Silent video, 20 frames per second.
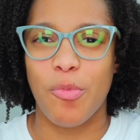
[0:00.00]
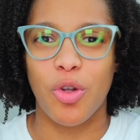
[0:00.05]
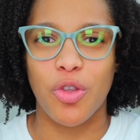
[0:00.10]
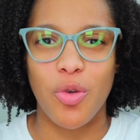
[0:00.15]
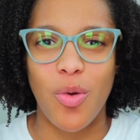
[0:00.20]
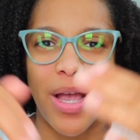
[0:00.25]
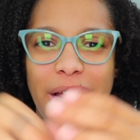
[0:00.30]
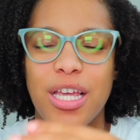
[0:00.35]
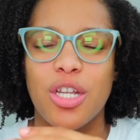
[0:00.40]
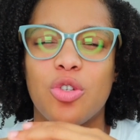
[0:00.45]

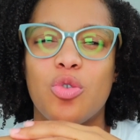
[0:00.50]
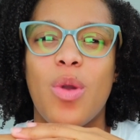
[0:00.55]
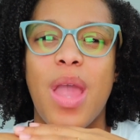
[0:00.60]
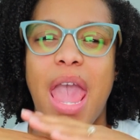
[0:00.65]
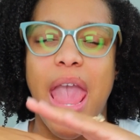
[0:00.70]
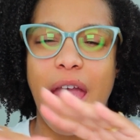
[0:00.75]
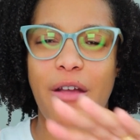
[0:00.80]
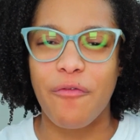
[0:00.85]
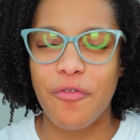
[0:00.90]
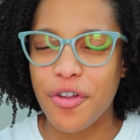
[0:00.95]
Although I can do
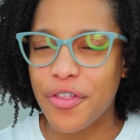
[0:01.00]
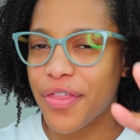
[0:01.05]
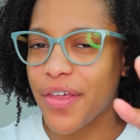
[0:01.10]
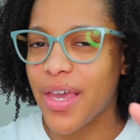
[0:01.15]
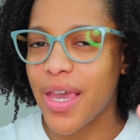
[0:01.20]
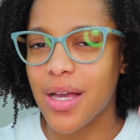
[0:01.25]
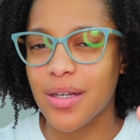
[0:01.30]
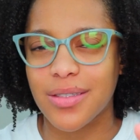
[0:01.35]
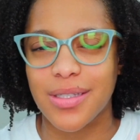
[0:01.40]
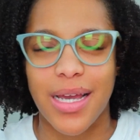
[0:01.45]

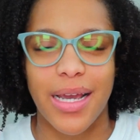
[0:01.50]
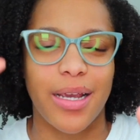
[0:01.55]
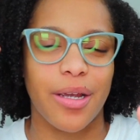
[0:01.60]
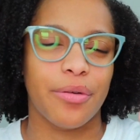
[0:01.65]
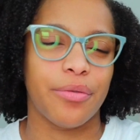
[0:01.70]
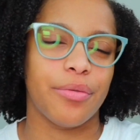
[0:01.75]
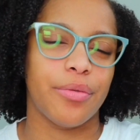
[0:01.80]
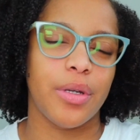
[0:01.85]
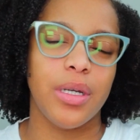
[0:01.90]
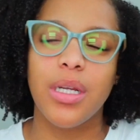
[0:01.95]
everything else. I
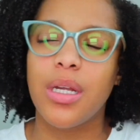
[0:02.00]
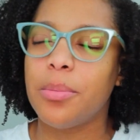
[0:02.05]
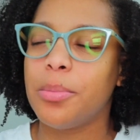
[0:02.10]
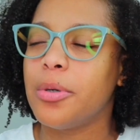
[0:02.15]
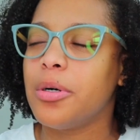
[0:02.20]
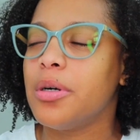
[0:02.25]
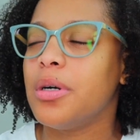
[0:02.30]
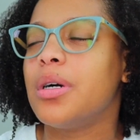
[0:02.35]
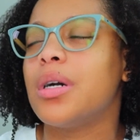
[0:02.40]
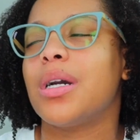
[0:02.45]
can read a
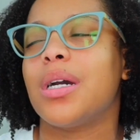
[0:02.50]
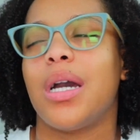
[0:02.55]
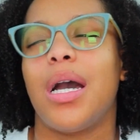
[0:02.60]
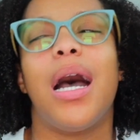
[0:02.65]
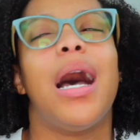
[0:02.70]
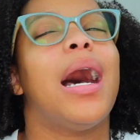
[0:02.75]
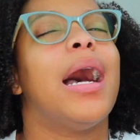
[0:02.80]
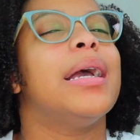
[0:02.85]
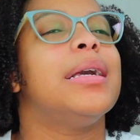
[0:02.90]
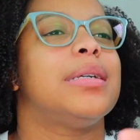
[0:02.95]
book,
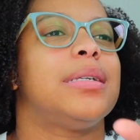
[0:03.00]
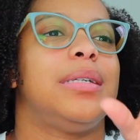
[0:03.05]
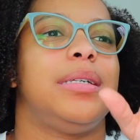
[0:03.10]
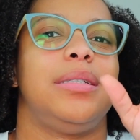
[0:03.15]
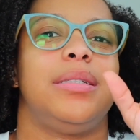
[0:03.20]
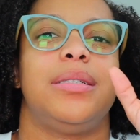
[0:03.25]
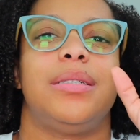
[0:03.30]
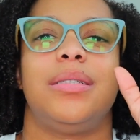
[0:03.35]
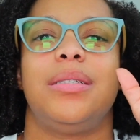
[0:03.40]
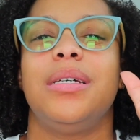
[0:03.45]
I
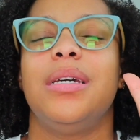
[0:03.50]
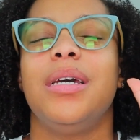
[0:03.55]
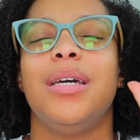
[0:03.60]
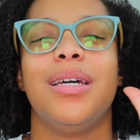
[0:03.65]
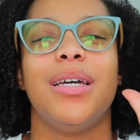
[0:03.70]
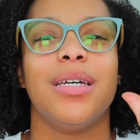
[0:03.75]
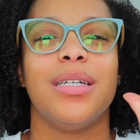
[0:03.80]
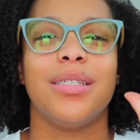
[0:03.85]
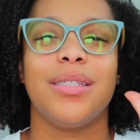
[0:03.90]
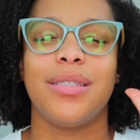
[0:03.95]
can
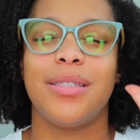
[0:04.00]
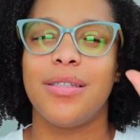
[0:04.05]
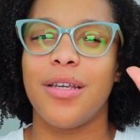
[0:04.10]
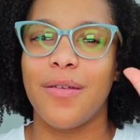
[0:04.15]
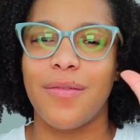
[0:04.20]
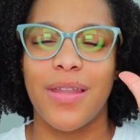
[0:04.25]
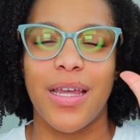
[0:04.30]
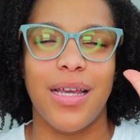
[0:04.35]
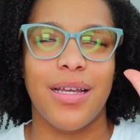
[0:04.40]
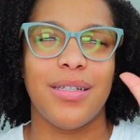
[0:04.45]

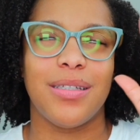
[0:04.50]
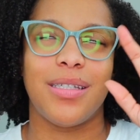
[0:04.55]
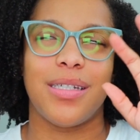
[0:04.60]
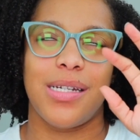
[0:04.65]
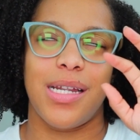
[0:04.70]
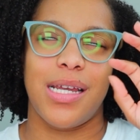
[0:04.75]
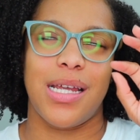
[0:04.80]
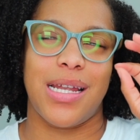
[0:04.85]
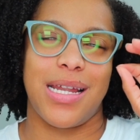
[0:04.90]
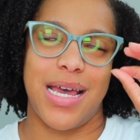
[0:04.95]
surf the
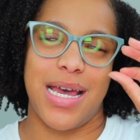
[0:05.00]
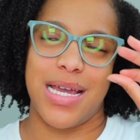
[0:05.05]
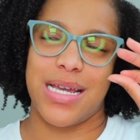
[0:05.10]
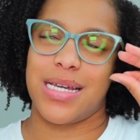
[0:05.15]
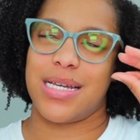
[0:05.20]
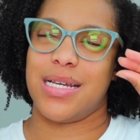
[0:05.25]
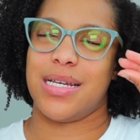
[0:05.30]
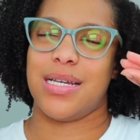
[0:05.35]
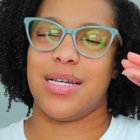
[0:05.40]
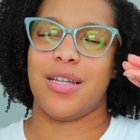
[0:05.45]
internet, I
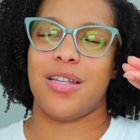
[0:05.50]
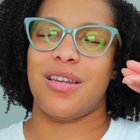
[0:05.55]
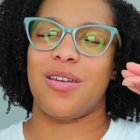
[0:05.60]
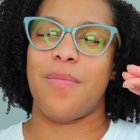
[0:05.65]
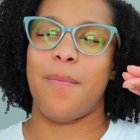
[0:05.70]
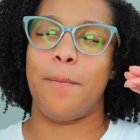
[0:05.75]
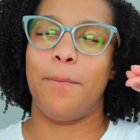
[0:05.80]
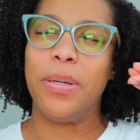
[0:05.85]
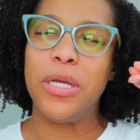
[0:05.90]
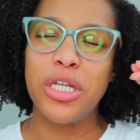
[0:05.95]

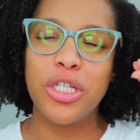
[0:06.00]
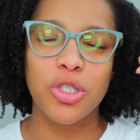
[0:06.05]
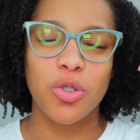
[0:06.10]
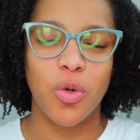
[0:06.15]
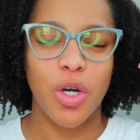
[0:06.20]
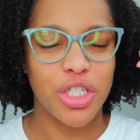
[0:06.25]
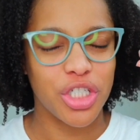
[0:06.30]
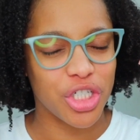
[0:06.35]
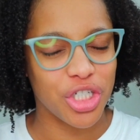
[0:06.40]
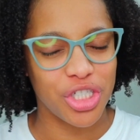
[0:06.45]
can binge
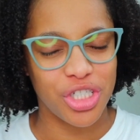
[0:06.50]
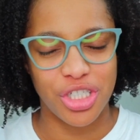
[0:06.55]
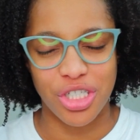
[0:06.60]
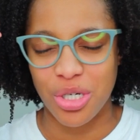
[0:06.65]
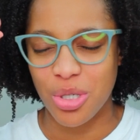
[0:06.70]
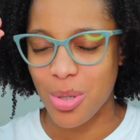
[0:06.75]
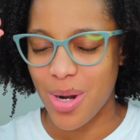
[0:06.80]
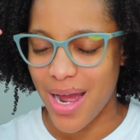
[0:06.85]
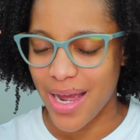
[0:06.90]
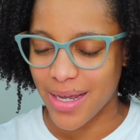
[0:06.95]
watch a
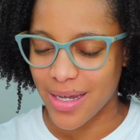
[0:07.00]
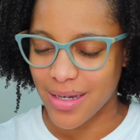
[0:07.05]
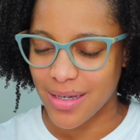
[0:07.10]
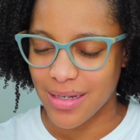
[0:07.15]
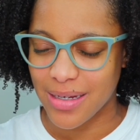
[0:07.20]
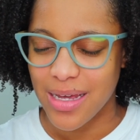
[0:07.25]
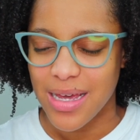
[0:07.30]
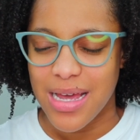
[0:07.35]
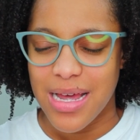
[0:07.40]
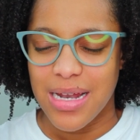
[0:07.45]
show, I
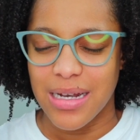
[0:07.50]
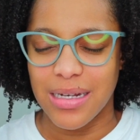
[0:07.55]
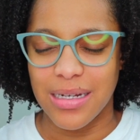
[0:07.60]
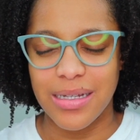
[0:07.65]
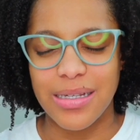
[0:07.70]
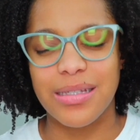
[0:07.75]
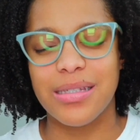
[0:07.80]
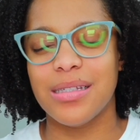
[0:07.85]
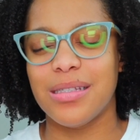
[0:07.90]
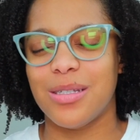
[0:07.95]
can
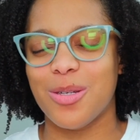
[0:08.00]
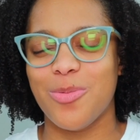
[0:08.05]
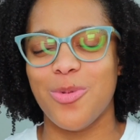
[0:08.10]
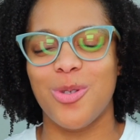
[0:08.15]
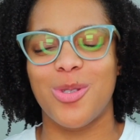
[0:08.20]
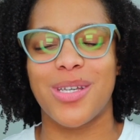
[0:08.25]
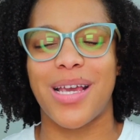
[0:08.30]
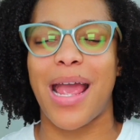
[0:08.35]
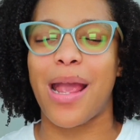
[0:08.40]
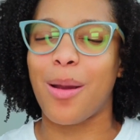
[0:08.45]
listen to
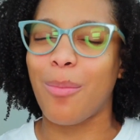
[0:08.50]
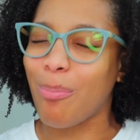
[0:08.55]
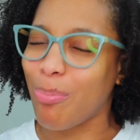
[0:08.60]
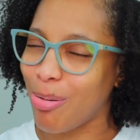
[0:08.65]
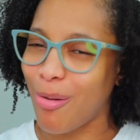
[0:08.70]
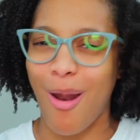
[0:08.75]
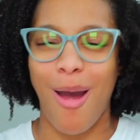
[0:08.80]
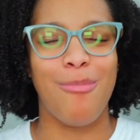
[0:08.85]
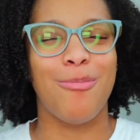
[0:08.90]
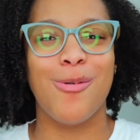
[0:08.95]
music, I can
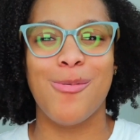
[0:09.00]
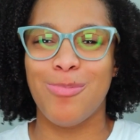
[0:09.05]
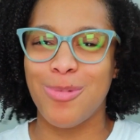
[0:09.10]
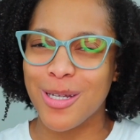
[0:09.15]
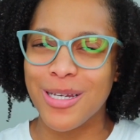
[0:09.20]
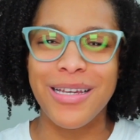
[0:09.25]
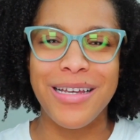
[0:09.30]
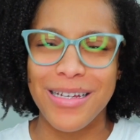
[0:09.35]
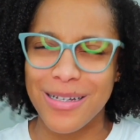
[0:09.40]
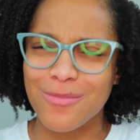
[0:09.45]

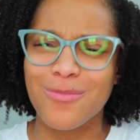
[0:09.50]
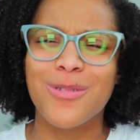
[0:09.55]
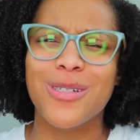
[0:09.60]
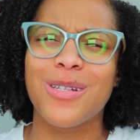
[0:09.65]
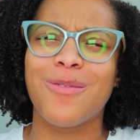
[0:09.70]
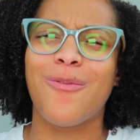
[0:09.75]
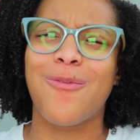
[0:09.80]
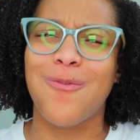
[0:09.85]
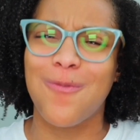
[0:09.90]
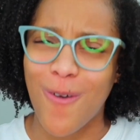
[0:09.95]
probably
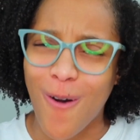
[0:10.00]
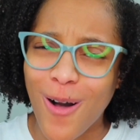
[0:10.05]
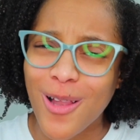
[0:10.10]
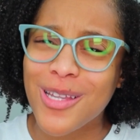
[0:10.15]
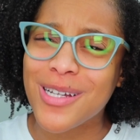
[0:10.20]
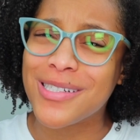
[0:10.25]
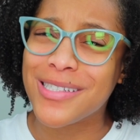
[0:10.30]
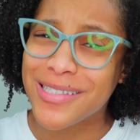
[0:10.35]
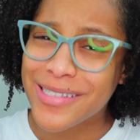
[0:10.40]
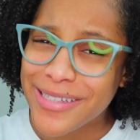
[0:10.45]
even
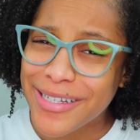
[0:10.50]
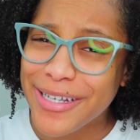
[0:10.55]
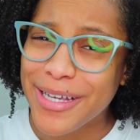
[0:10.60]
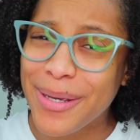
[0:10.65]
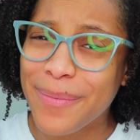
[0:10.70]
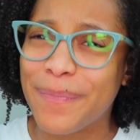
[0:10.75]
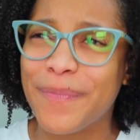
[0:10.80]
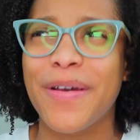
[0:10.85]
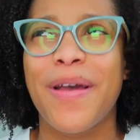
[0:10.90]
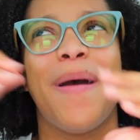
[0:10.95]
fall
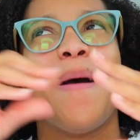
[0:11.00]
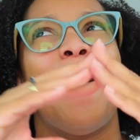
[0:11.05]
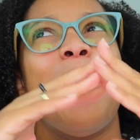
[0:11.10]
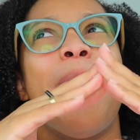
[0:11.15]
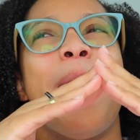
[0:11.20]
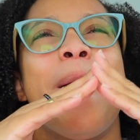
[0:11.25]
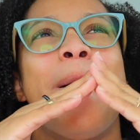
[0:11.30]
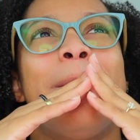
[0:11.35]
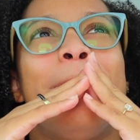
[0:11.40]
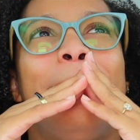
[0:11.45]
asleep.
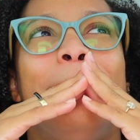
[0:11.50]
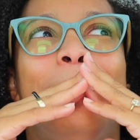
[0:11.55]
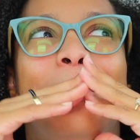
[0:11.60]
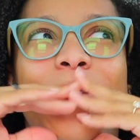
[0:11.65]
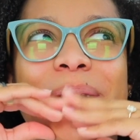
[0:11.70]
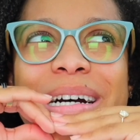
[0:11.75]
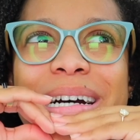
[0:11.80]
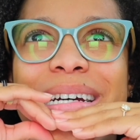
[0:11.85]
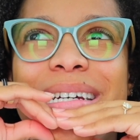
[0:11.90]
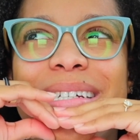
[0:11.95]

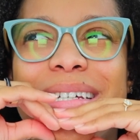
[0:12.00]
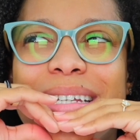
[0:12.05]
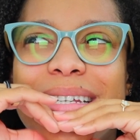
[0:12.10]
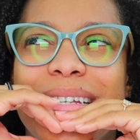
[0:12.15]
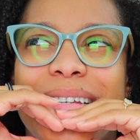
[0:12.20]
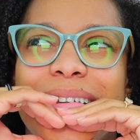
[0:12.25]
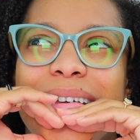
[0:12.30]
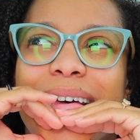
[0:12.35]
But